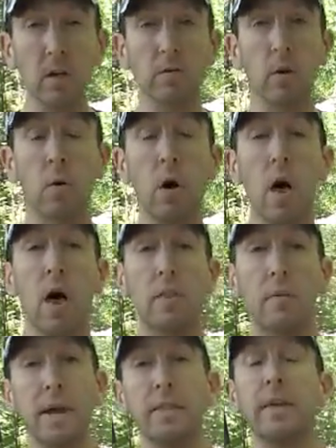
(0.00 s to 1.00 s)
So
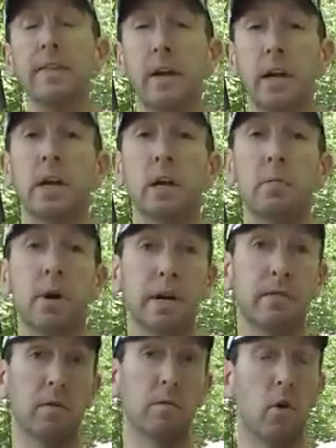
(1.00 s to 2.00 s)
the main thing that you're going to
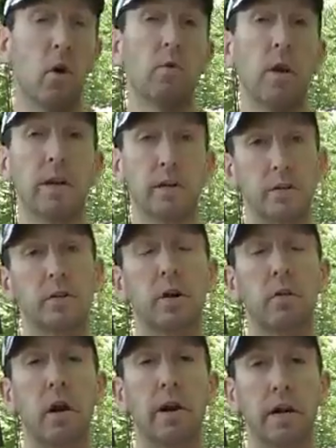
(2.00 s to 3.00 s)
bring from road running to
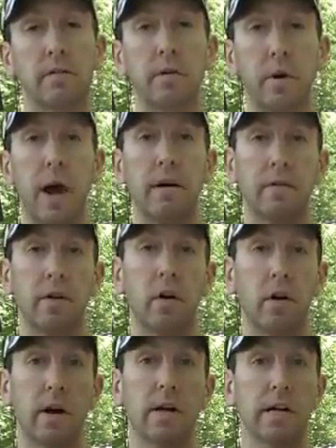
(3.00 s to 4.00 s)
trail running, if you haven't
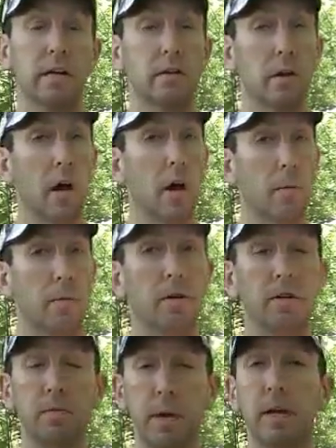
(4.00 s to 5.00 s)
already
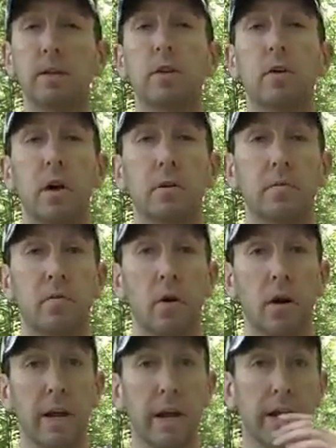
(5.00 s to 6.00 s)
participated in trail running
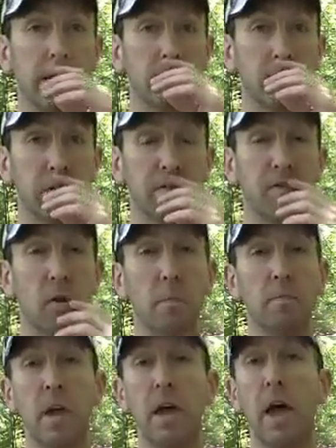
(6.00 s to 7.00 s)
before, is good
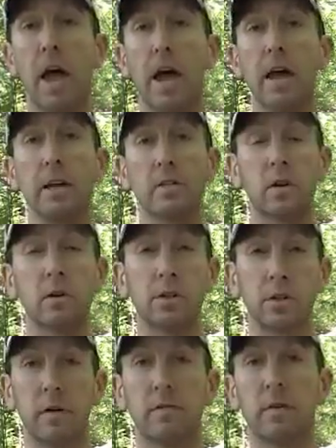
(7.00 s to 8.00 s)
form. And as
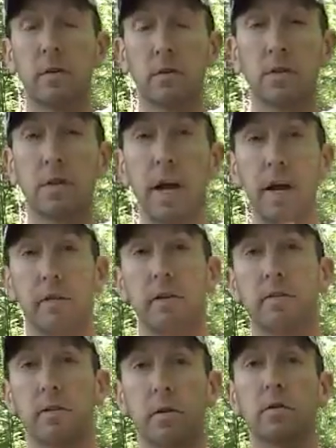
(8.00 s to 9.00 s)
Coach Jeff, Coach Dan, and the
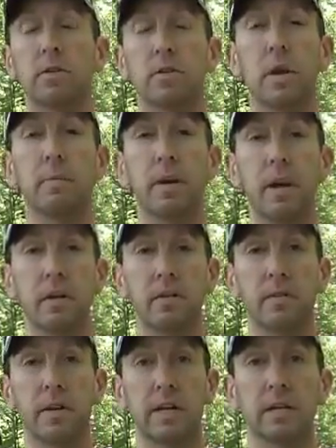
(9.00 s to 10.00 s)
rest of the coaches at
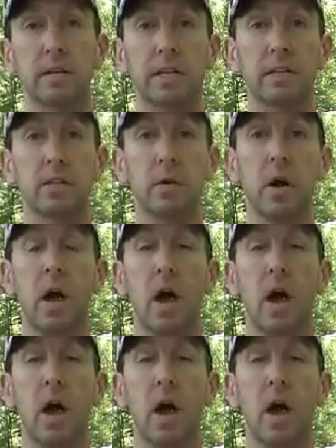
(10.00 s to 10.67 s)
PRS Fit Nation teach you,